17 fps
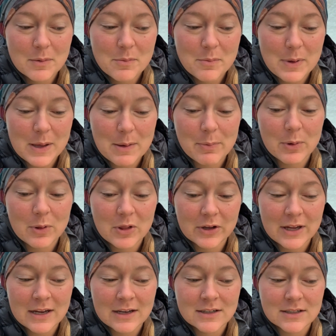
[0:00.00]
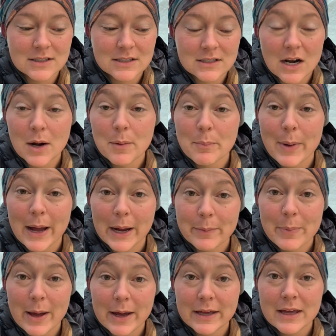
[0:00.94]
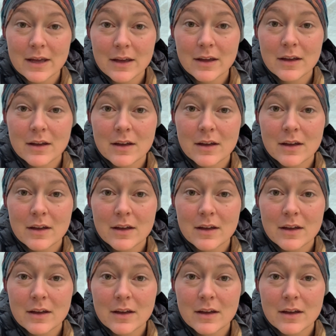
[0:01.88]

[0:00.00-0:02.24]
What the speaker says: people looking to start backpacking,